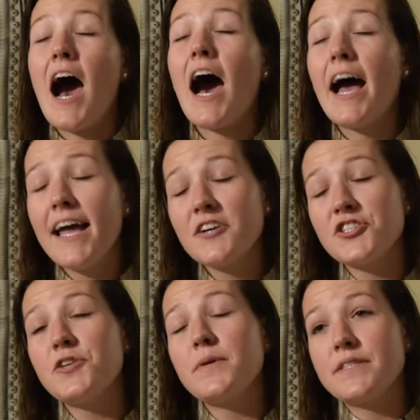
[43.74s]
I
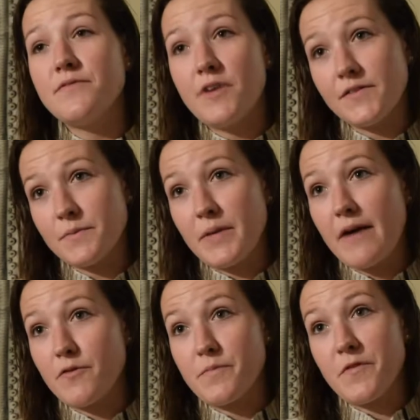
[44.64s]
actually wasn't involved in
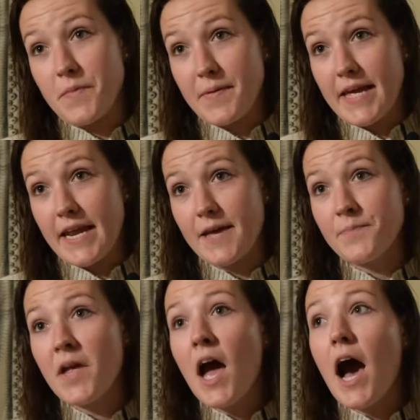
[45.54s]
Platform from the beginning.